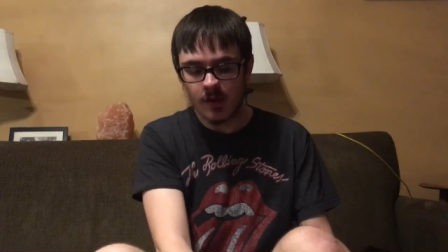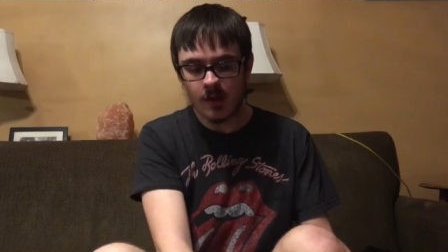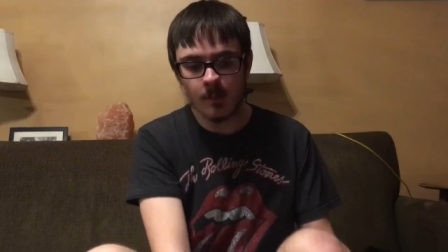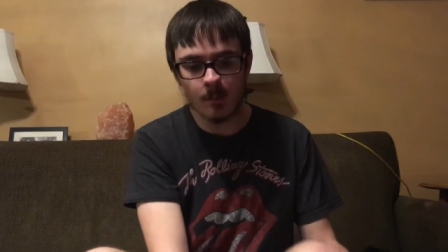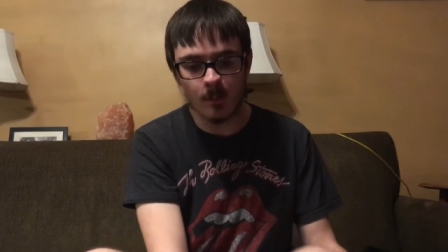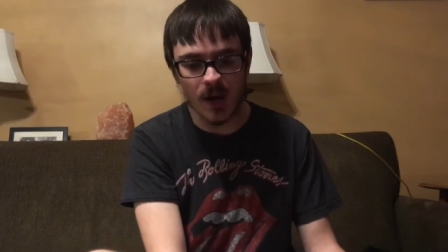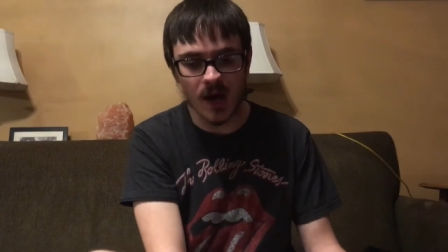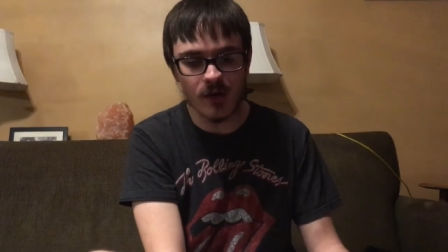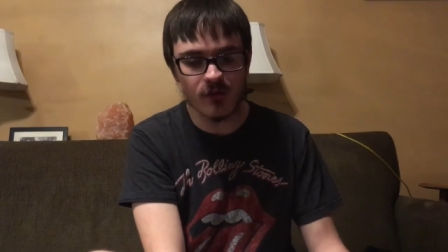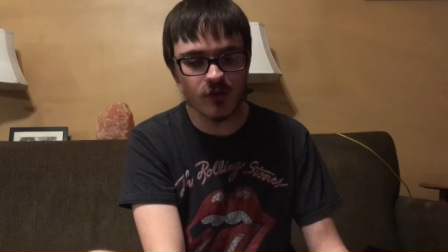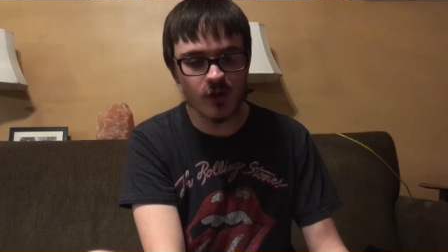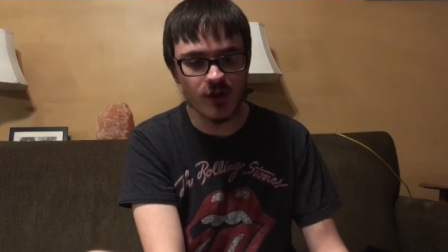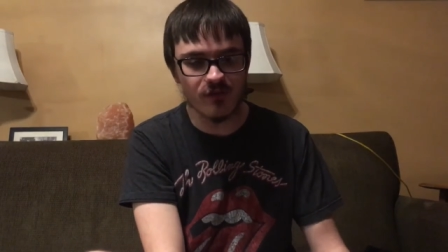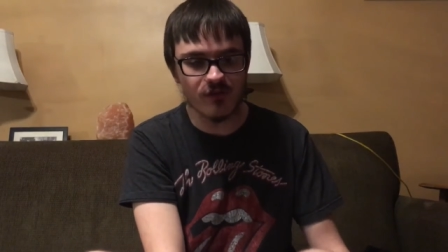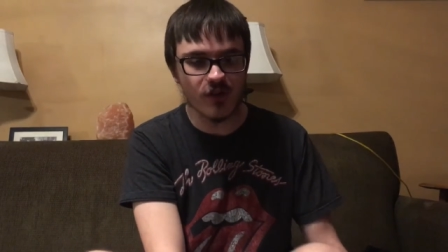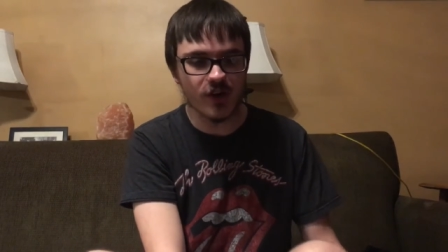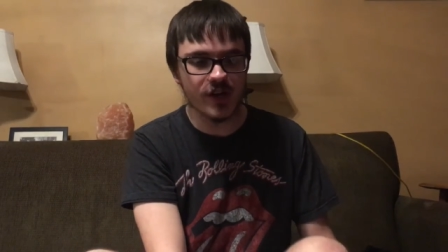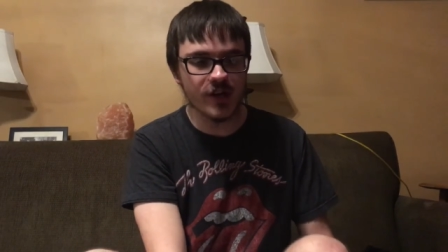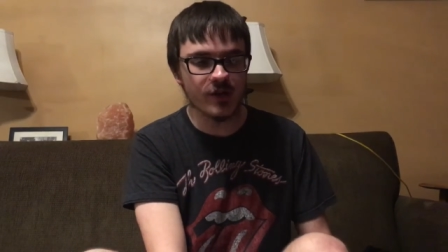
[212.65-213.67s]
But I'll do it
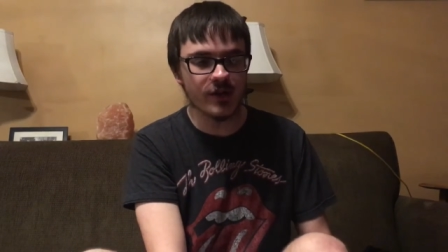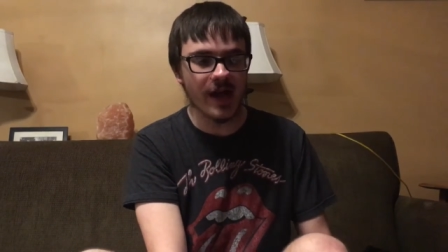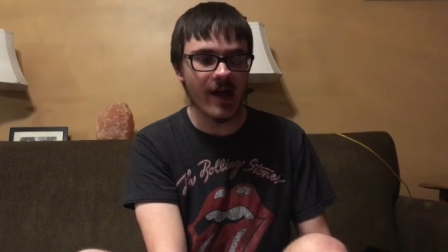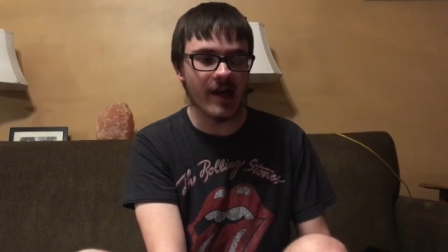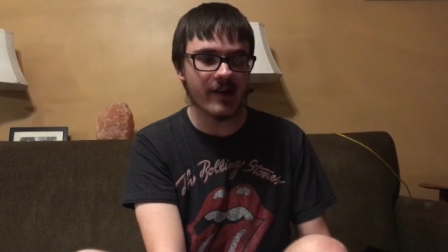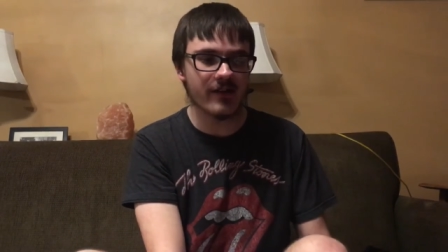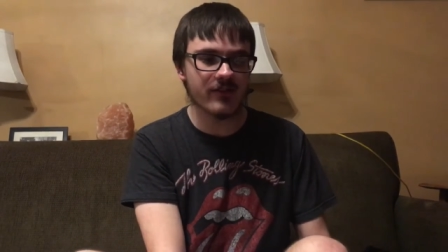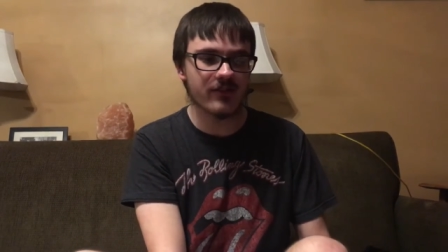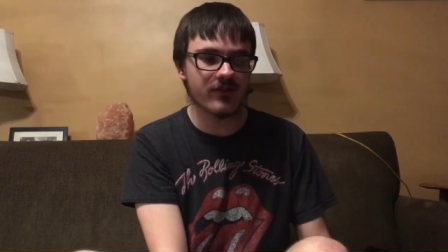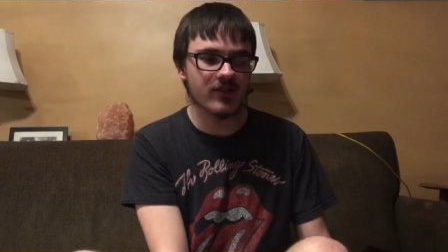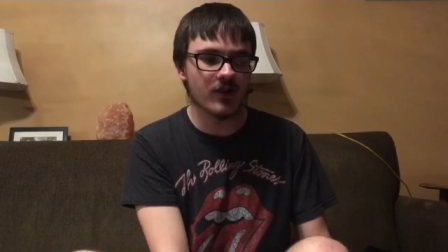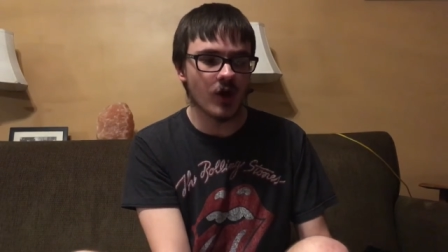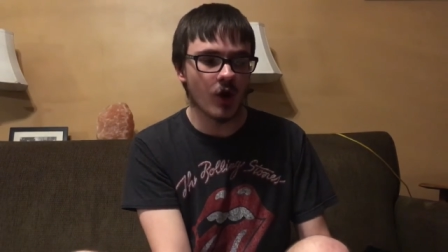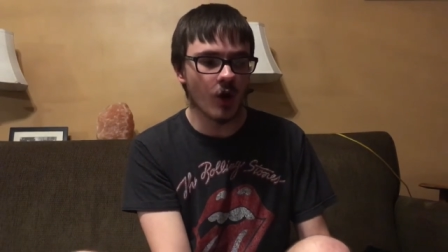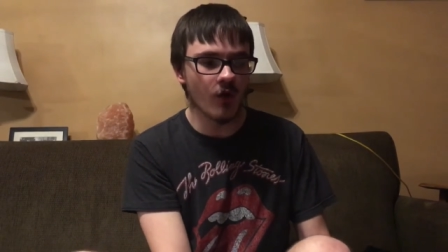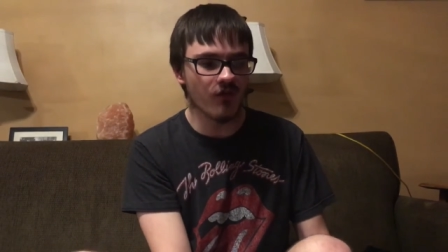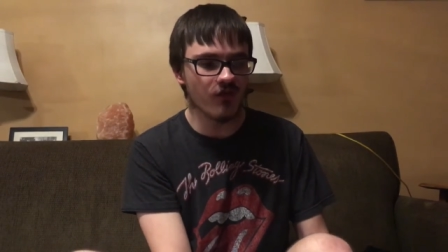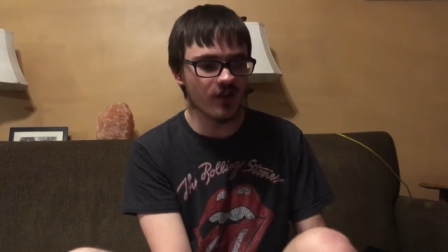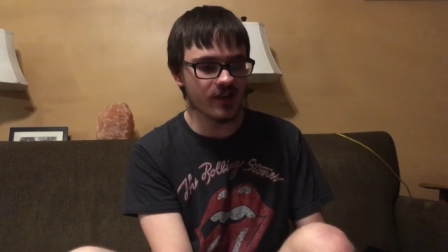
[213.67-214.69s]
for you guys.
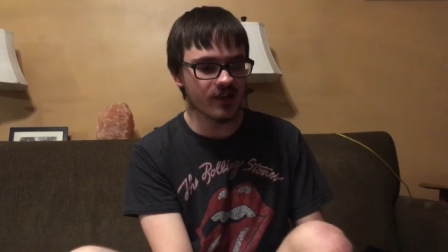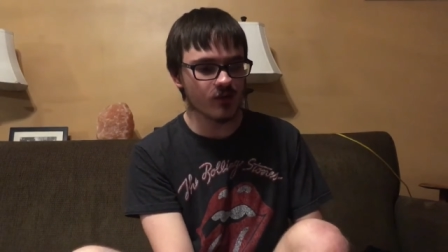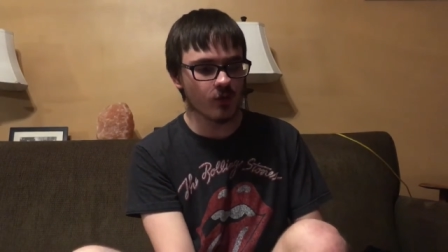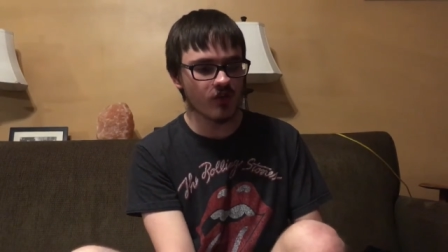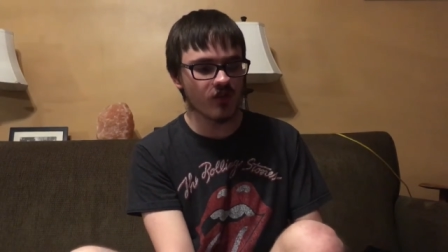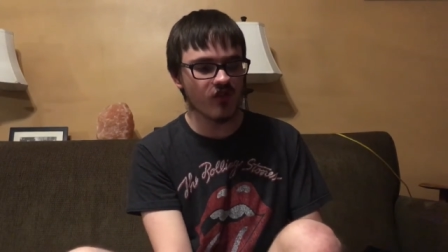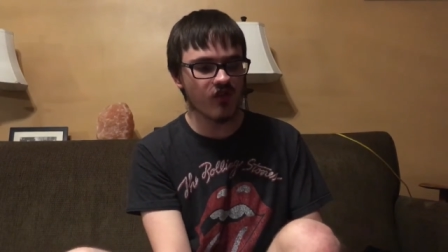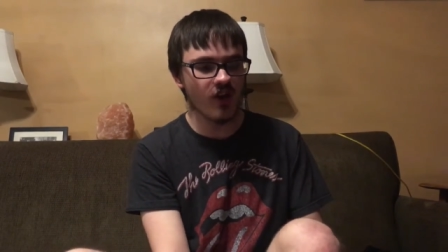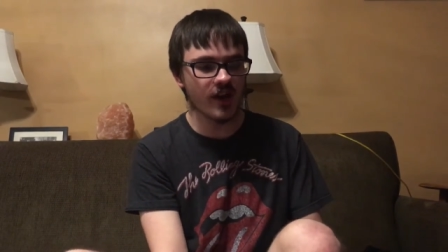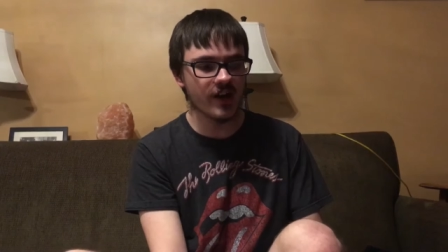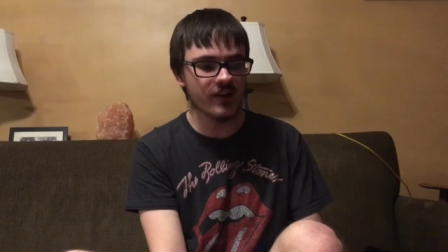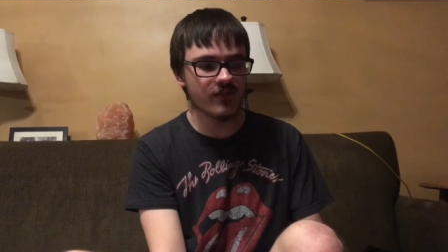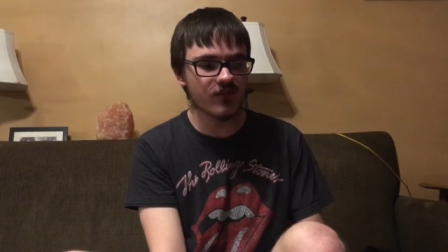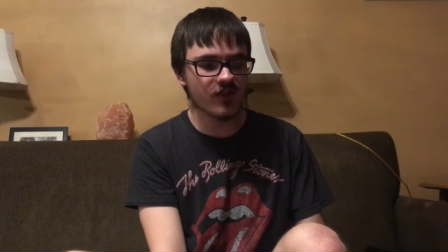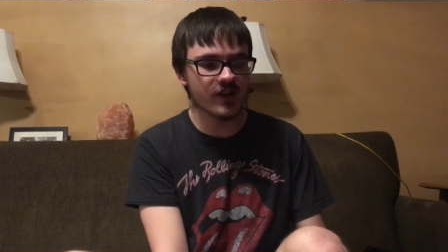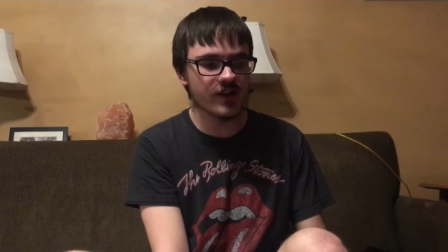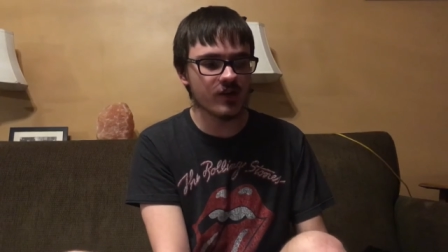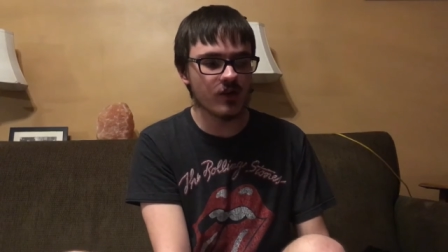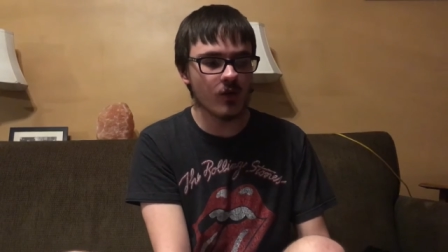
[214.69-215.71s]
Hopefully this was funny
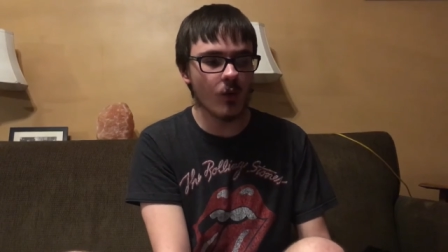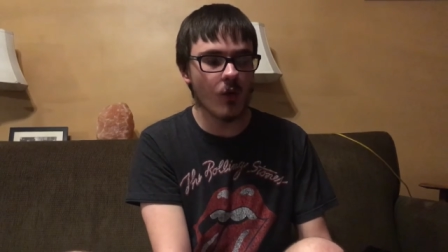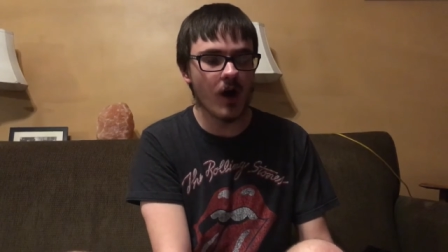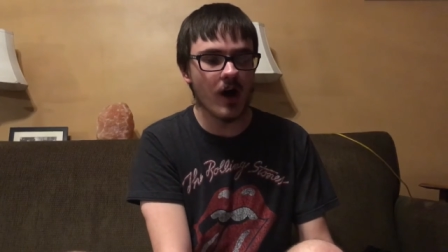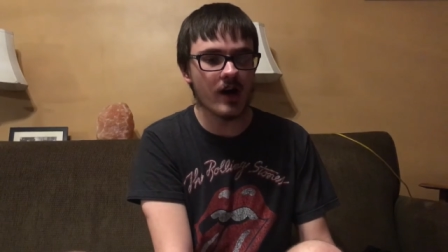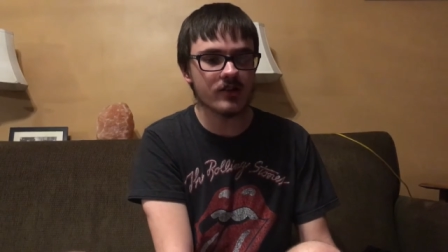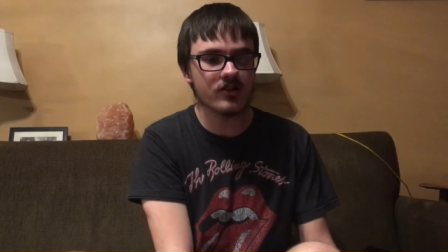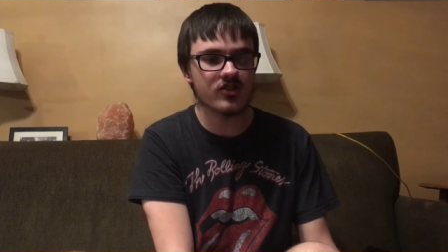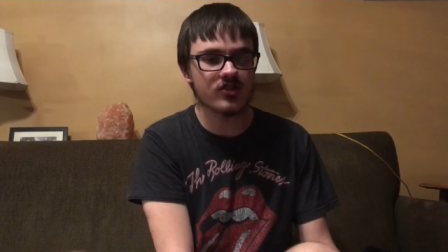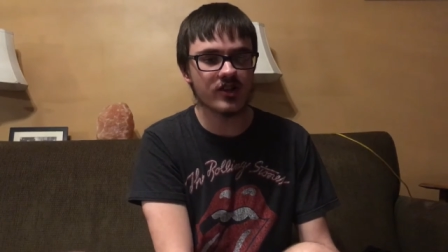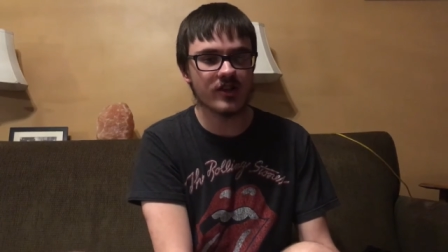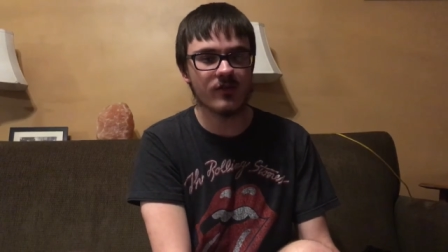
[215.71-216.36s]
for you to watch.